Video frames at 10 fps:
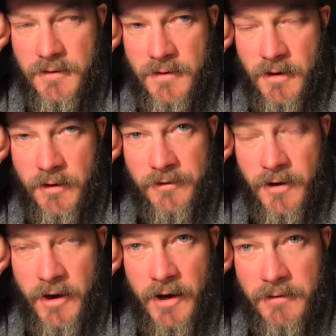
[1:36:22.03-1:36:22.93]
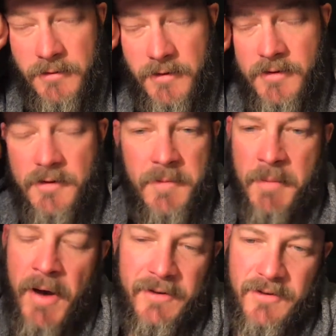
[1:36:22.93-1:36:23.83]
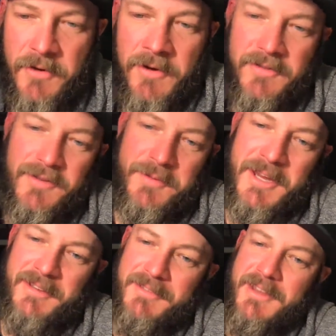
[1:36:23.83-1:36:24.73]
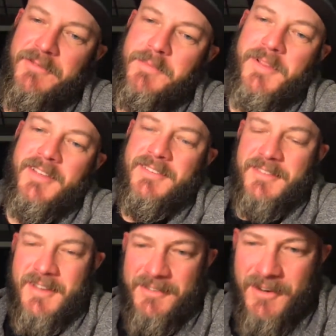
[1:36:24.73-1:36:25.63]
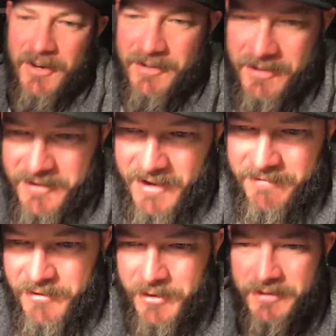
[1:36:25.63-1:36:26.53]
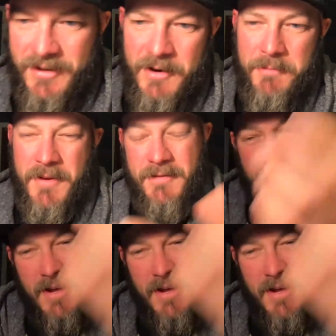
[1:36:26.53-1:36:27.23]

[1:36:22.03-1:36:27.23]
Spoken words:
oh sorry my mind's going so many different places that it's hard to focus on it, but